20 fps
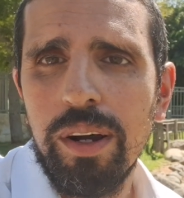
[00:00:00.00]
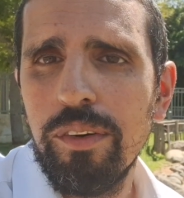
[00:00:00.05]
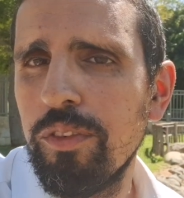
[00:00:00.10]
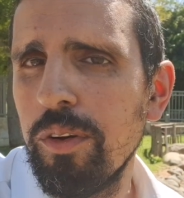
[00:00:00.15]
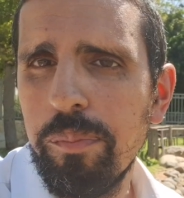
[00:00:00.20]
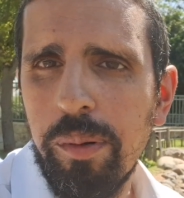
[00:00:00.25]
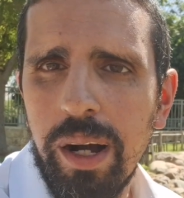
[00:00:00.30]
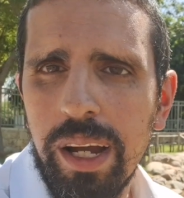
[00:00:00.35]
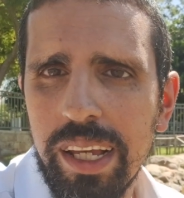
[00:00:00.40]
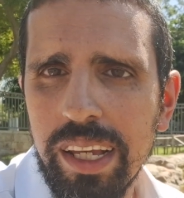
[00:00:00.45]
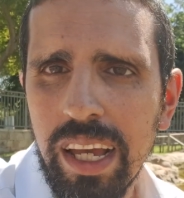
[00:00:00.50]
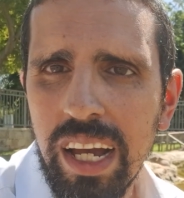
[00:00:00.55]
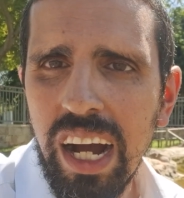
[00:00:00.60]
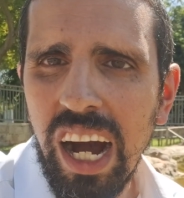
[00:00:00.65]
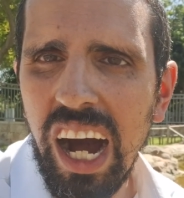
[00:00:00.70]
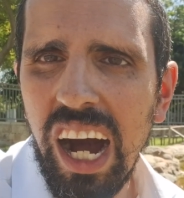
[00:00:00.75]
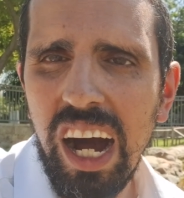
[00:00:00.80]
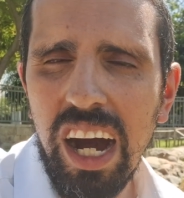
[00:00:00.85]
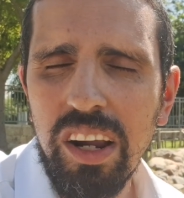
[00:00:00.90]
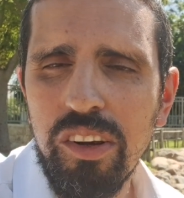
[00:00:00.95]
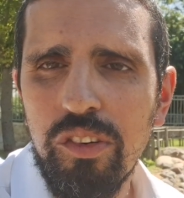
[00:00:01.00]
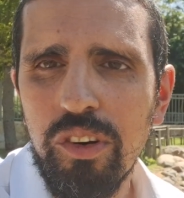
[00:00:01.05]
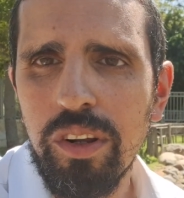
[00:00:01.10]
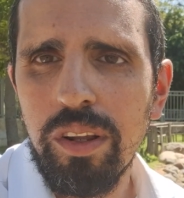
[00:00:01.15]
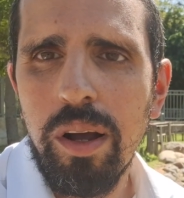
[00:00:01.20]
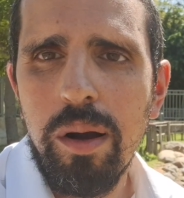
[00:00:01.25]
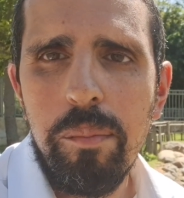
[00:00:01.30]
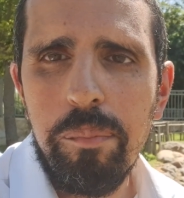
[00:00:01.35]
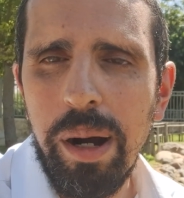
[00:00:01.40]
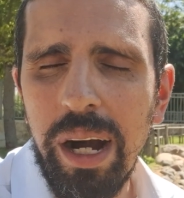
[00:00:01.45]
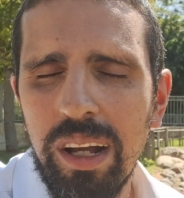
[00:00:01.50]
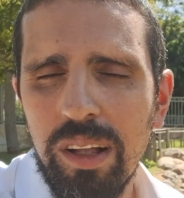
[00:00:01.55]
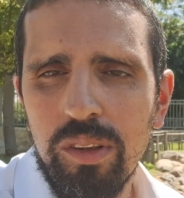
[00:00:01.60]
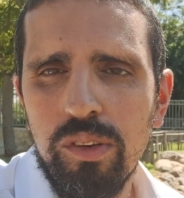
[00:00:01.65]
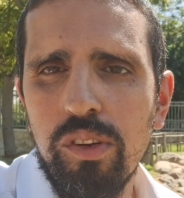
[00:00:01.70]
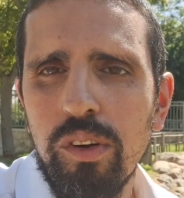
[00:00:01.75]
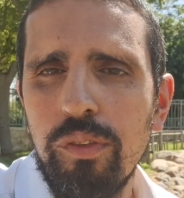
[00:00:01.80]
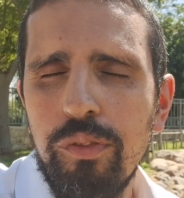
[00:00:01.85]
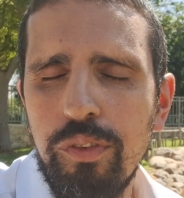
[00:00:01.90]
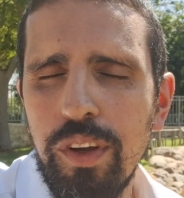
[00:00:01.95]
If you're buying 100
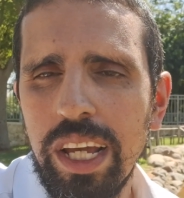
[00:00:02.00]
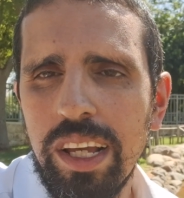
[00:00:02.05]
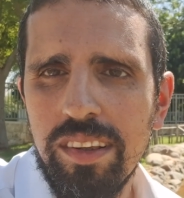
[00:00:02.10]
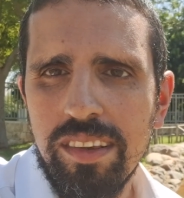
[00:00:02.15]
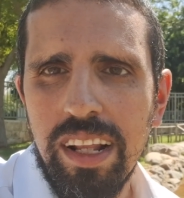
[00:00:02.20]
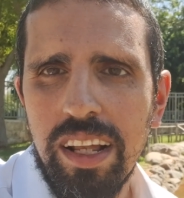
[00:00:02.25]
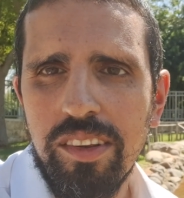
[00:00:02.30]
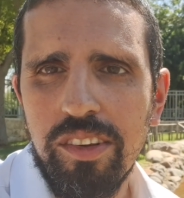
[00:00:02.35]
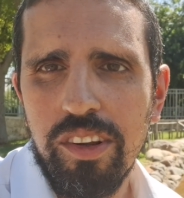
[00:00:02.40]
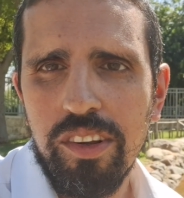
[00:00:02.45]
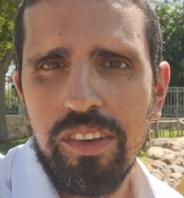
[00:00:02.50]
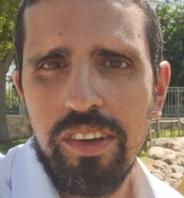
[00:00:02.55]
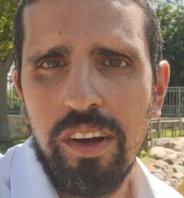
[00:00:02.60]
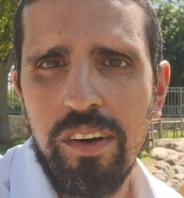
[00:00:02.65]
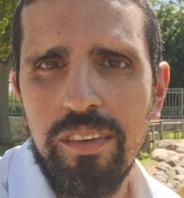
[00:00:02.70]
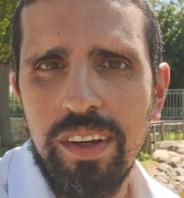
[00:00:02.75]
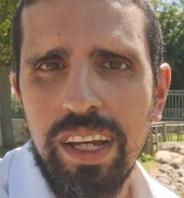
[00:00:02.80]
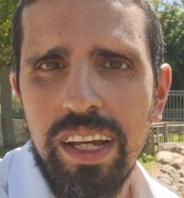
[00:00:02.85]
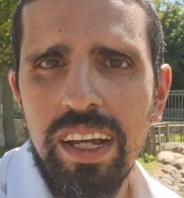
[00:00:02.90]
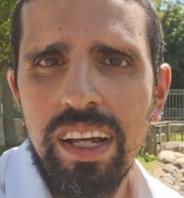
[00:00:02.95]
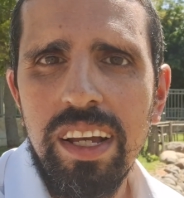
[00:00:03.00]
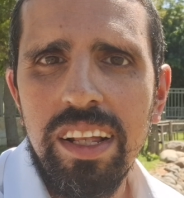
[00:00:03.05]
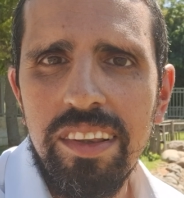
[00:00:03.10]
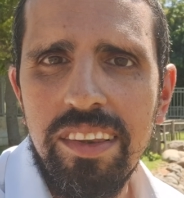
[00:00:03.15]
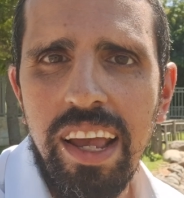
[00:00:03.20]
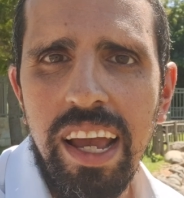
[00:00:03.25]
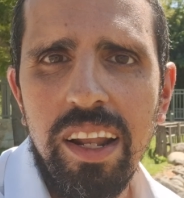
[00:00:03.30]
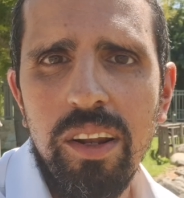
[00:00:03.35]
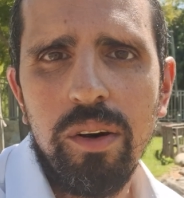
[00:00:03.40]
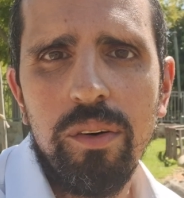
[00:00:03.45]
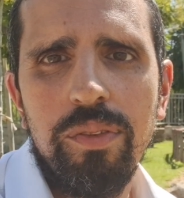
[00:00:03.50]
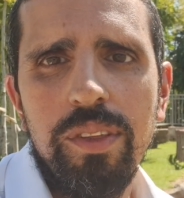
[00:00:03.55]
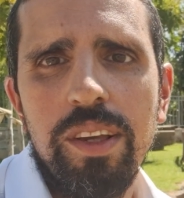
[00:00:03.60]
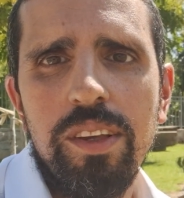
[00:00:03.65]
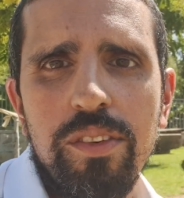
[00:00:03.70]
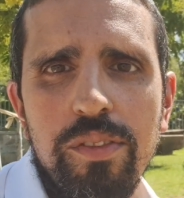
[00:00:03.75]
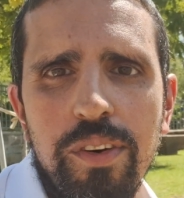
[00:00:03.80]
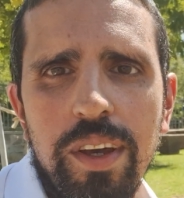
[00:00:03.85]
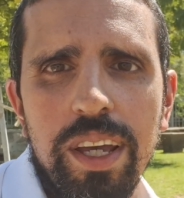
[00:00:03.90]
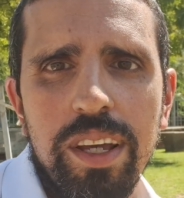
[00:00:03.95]
piles of figs, let's just say over here, 10 of
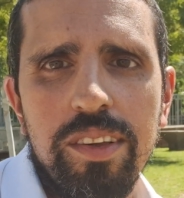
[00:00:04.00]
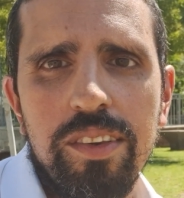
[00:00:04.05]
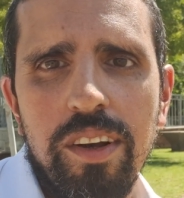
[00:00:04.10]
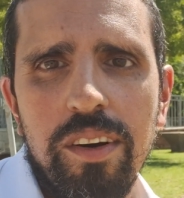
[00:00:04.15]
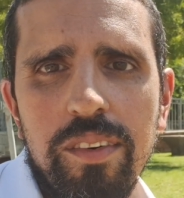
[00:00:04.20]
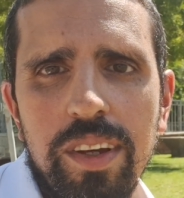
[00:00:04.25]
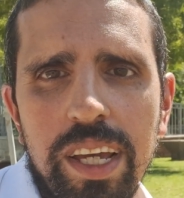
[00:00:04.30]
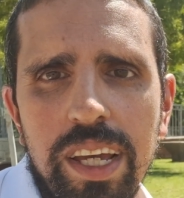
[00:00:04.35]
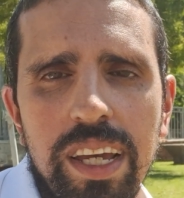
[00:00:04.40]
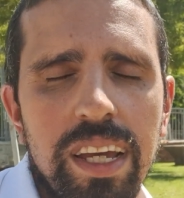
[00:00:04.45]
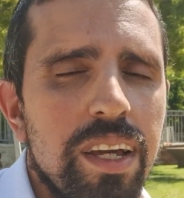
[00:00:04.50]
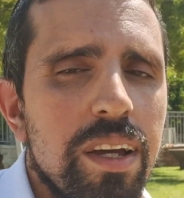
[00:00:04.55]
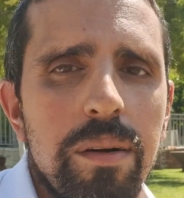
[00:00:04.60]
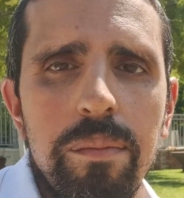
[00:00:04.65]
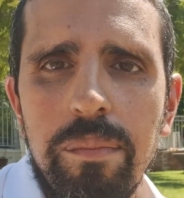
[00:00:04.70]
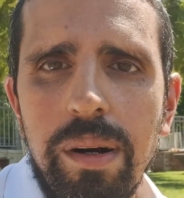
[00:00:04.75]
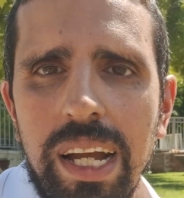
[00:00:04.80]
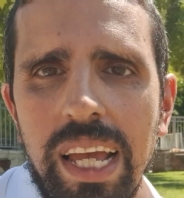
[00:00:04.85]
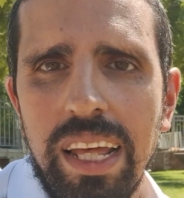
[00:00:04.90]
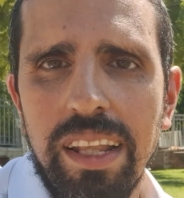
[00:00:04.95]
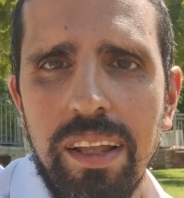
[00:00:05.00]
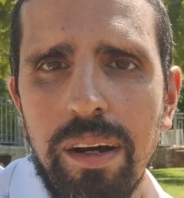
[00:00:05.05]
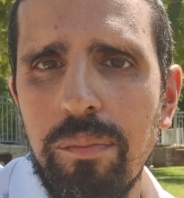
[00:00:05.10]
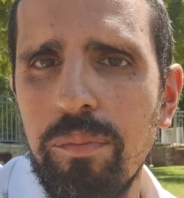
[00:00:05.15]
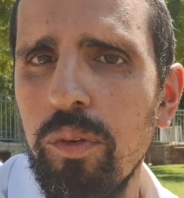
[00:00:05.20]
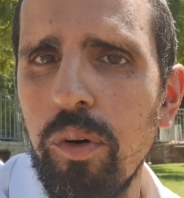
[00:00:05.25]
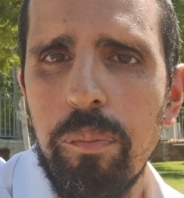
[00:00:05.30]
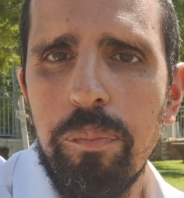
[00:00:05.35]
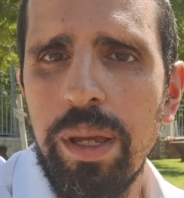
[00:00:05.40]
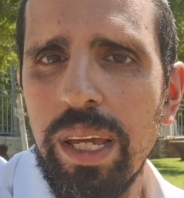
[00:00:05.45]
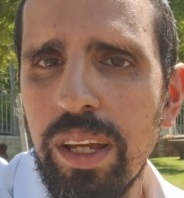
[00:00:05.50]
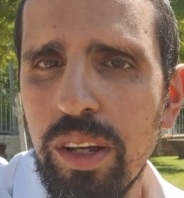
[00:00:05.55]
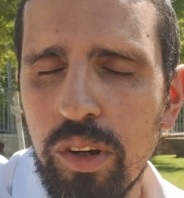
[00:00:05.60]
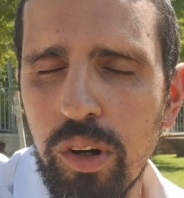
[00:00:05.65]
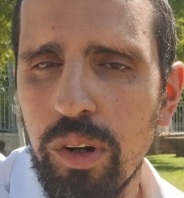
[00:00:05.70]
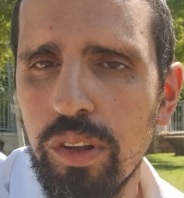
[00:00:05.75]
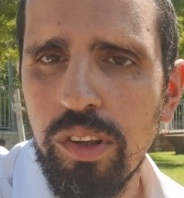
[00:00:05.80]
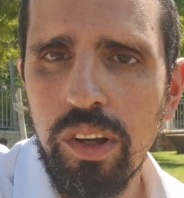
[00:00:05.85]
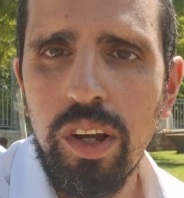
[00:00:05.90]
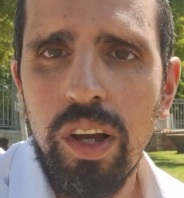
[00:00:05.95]
these figs over here might end up not being
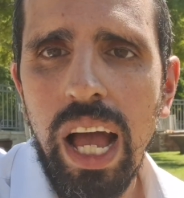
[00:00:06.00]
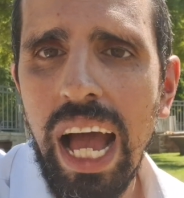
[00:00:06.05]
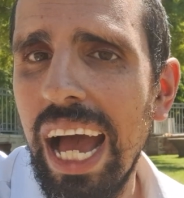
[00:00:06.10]
good.